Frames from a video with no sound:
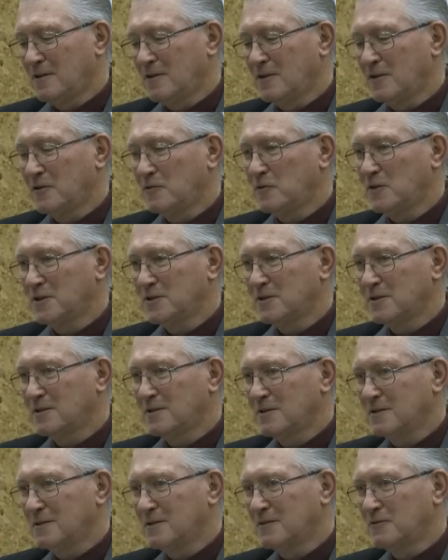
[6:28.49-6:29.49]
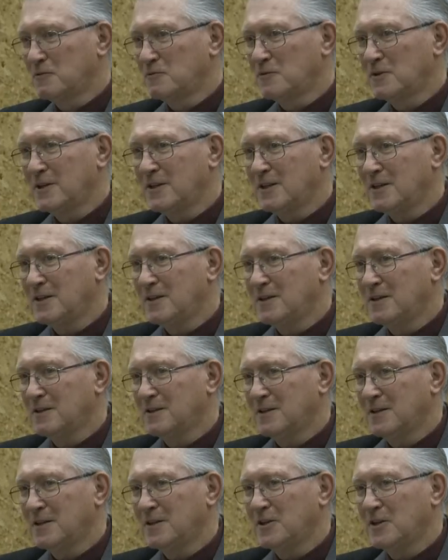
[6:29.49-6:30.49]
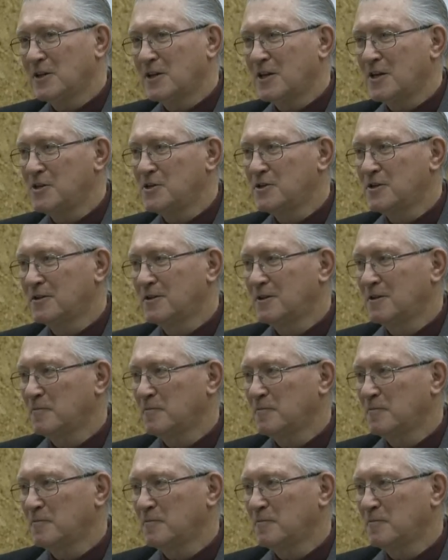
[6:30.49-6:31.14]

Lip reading: There wasn't really the indication